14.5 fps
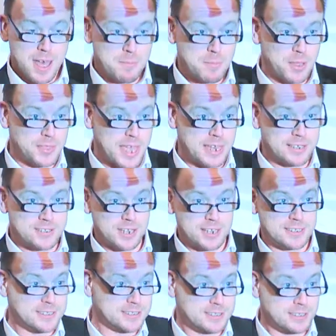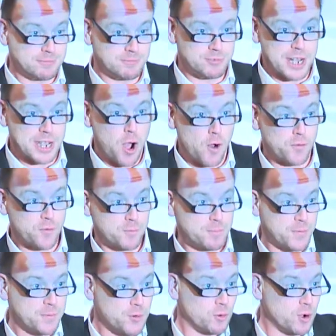but then to ring off
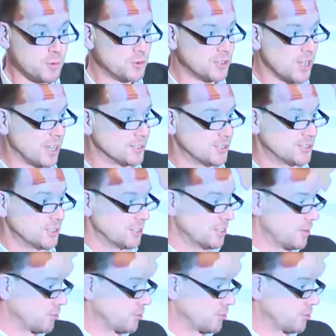before it was answered.